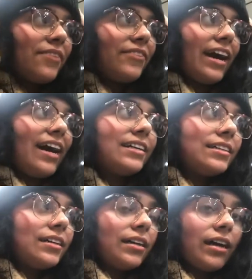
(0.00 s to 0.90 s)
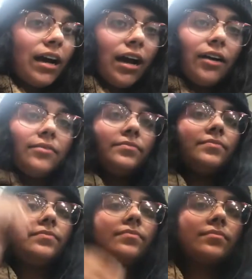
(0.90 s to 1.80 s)
money wasted,
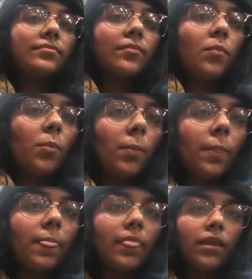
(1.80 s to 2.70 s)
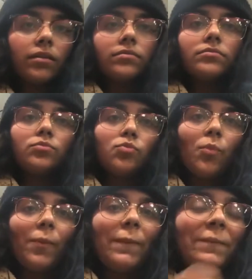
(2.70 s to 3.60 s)
strangers met,
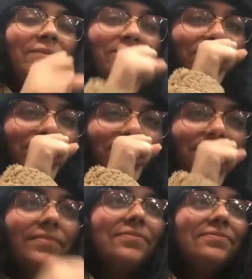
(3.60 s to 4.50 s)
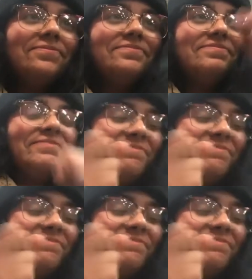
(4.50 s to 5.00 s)
but even all of those stressful